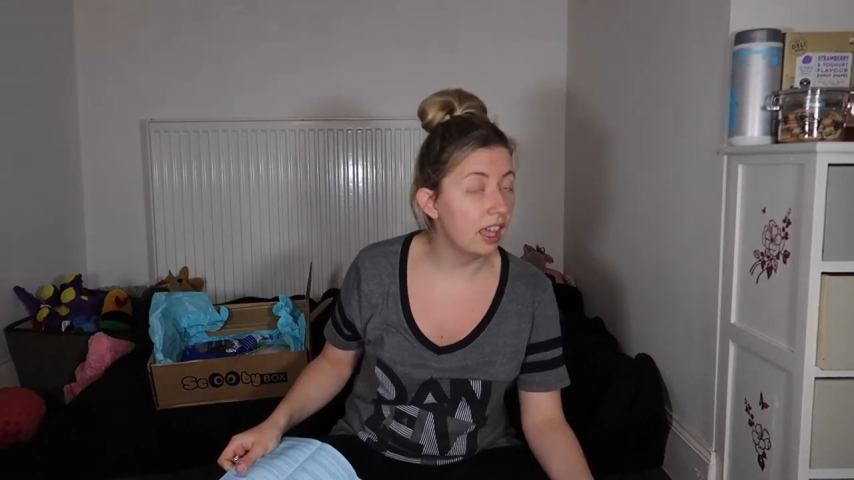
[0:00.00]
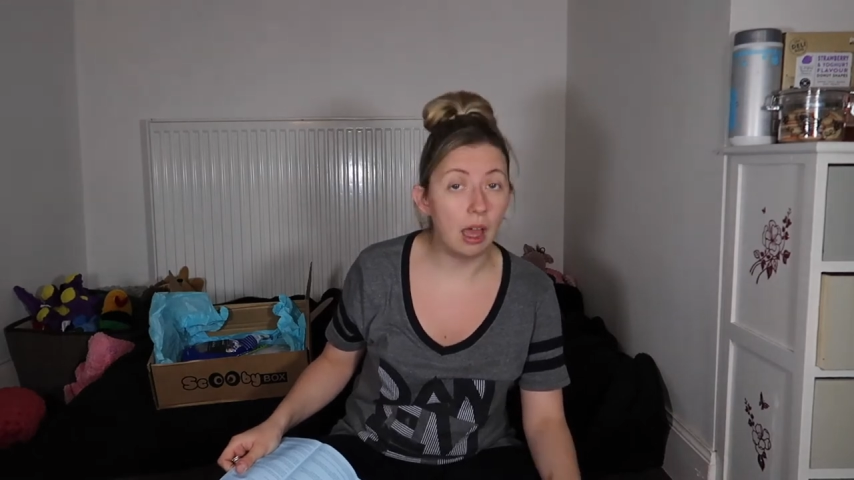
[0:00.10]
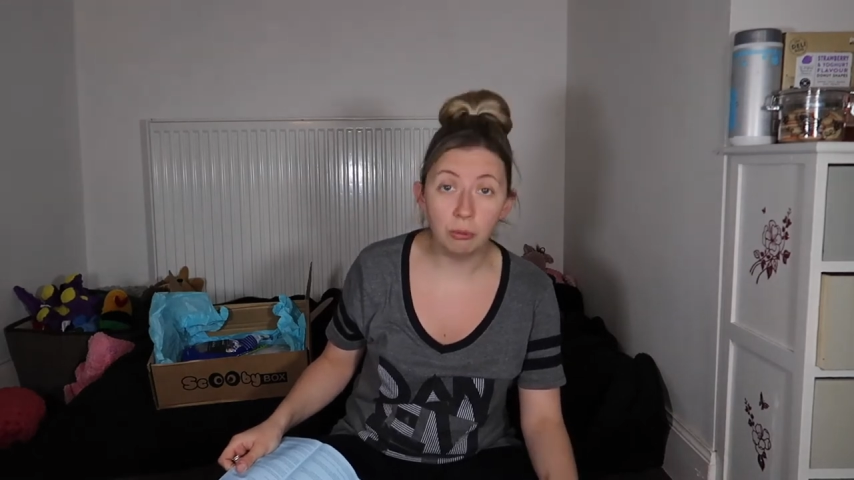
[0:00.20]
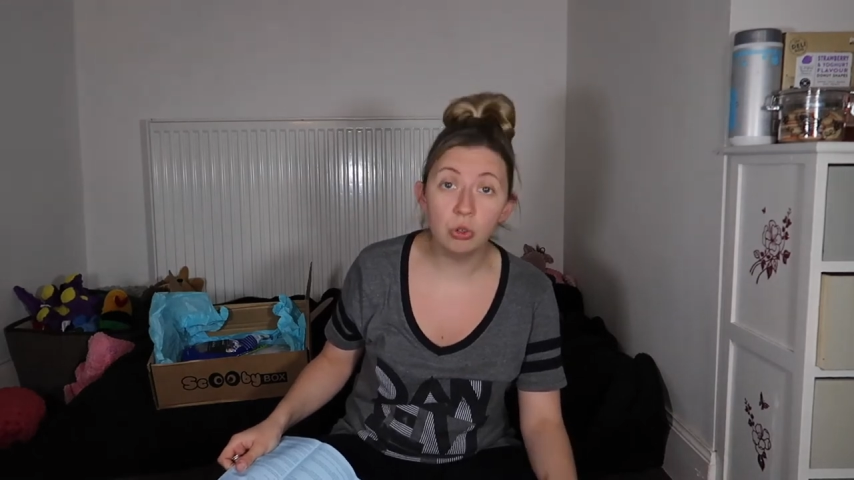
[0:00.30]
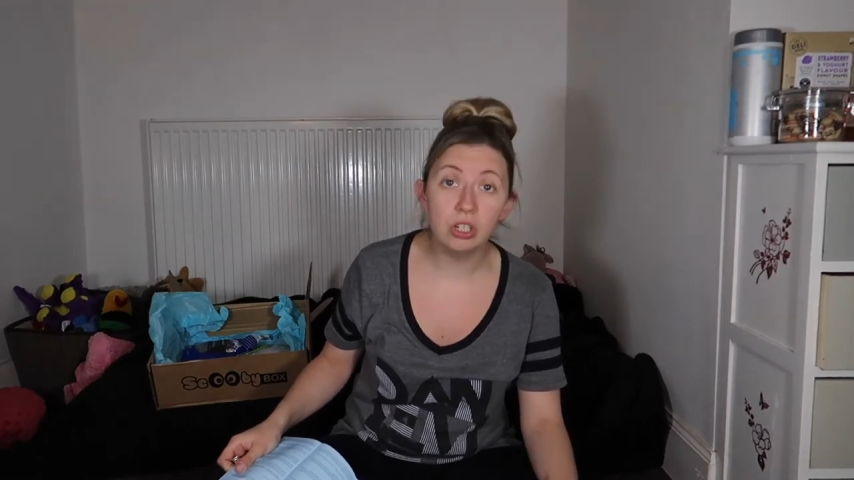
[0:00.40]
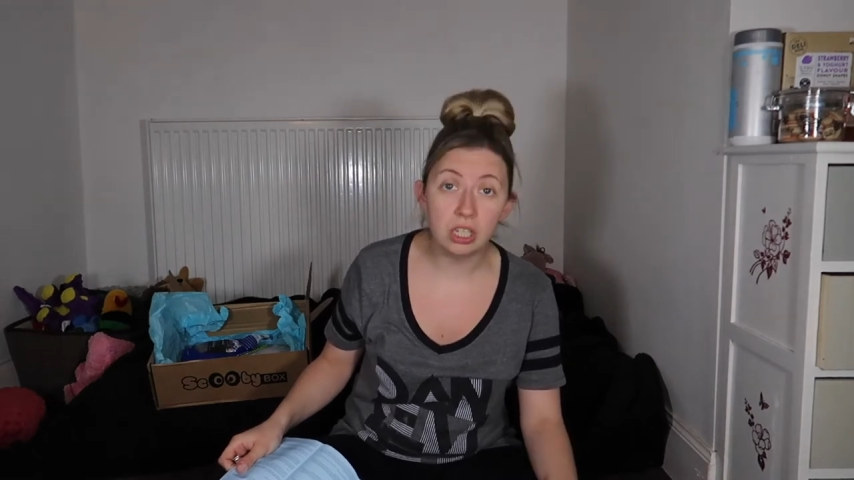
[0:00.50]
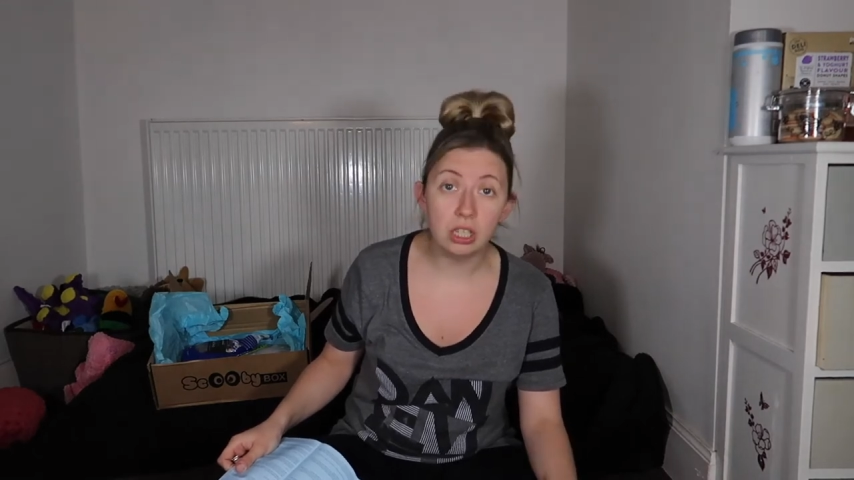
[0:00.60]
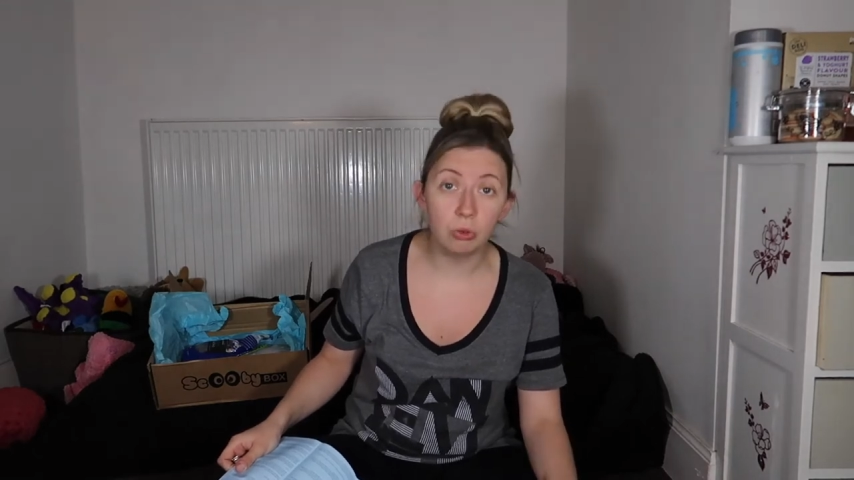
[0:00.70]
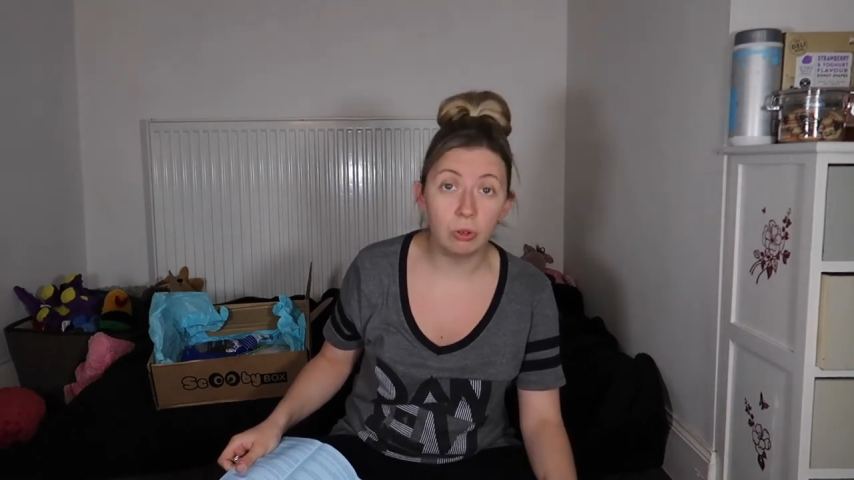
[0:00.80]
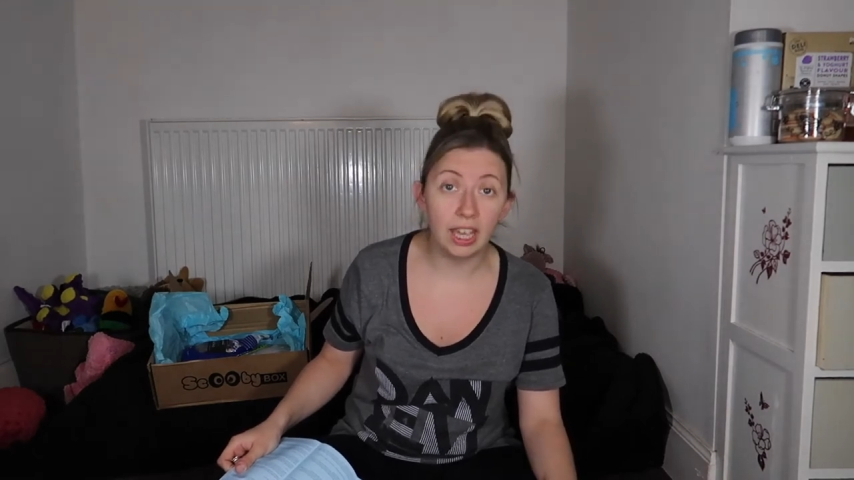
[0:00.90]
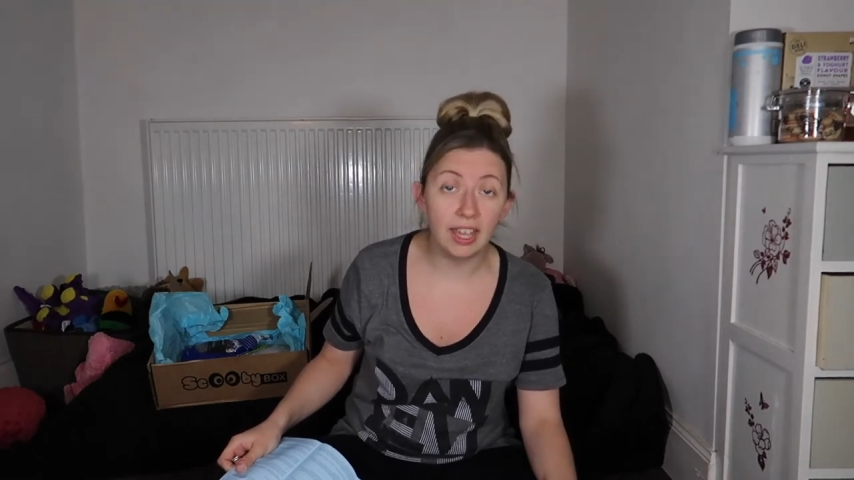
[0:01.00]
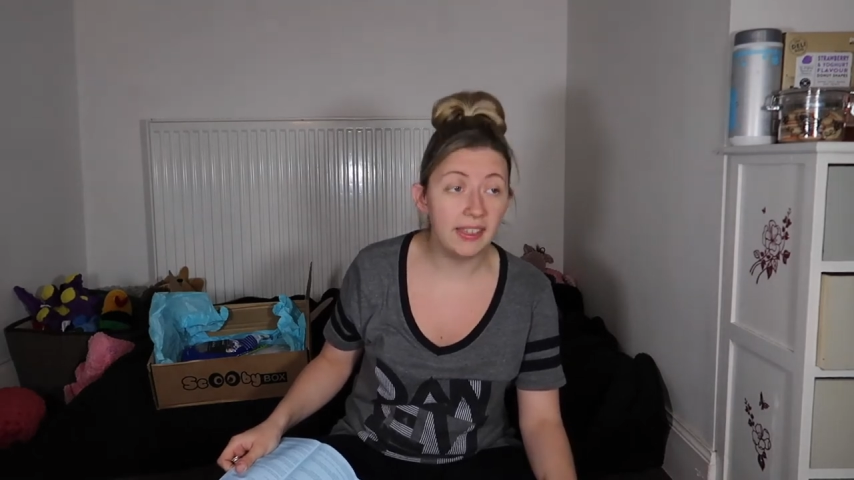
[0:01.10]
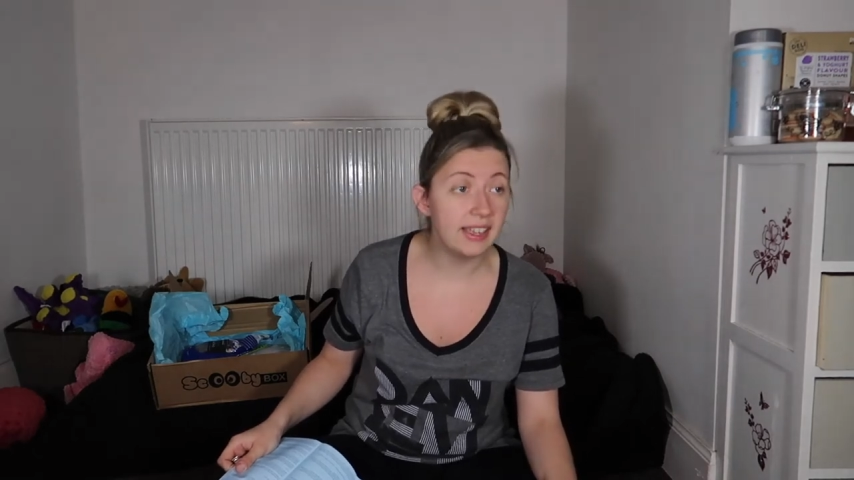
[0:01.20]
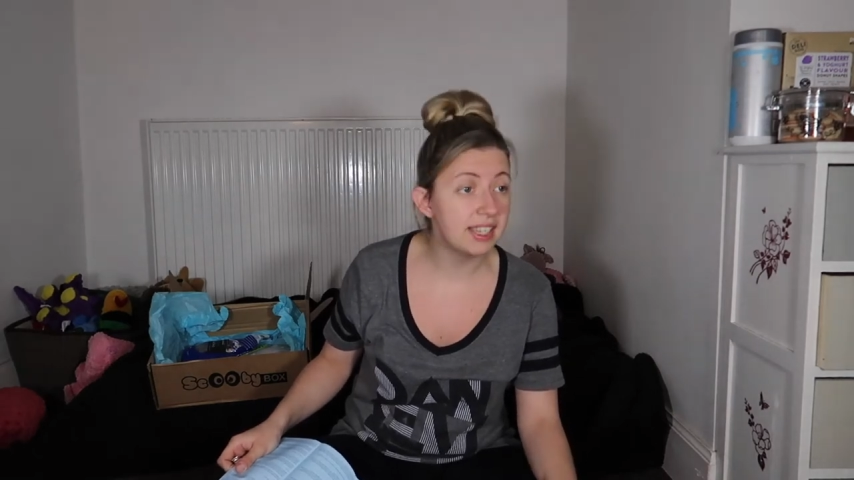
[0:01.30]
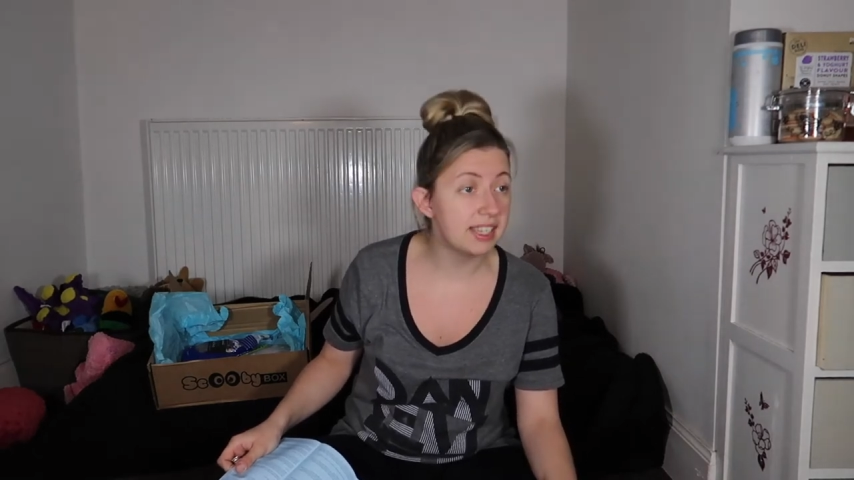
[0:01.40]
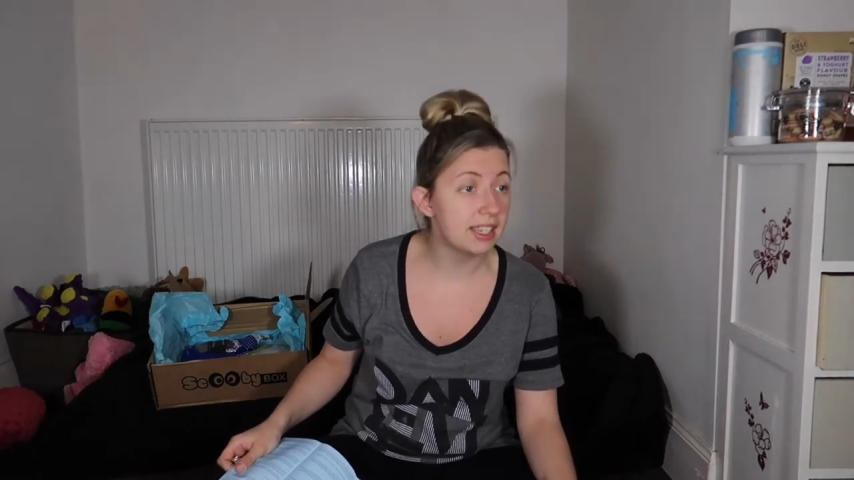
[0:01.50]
I'm going to need to go and get this.